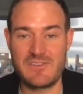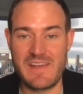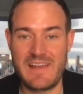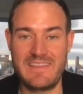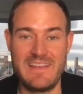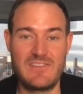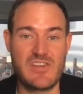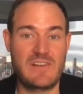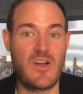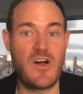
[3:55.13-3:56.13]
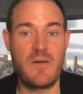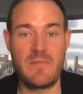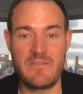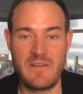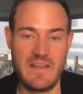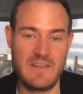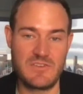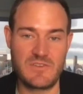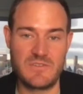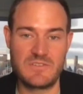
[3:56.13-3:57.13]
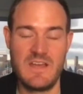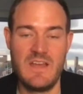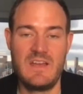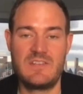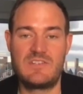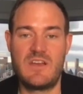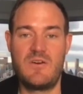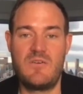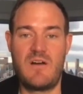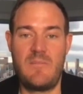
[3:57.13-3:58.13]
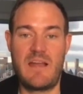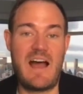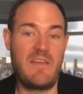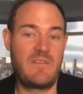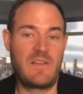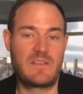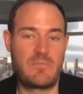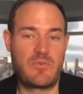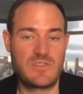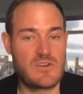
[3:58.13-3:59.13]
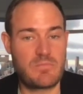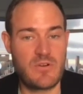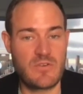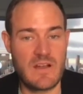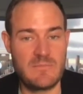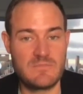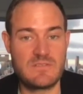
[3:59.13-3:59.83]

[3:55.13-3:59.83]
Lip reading: check. They checked all my financials. So, I feel like the Portugal program's